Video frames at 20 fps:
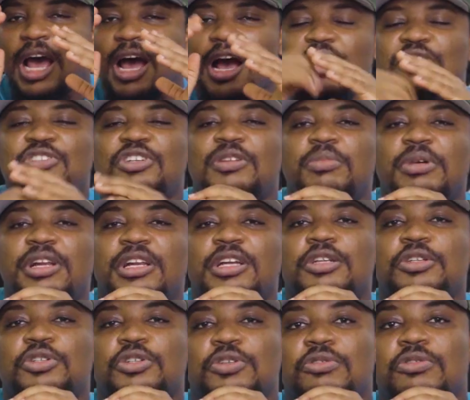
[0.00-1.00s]
100
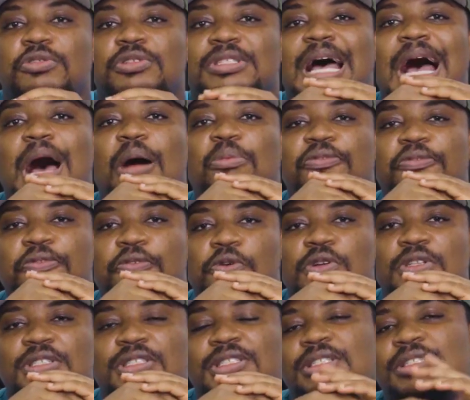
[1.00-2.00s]
million euros
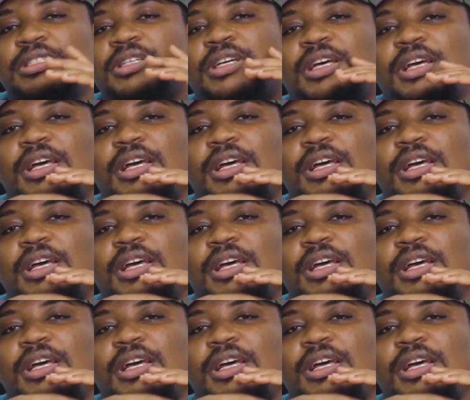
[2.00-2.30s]
upfront.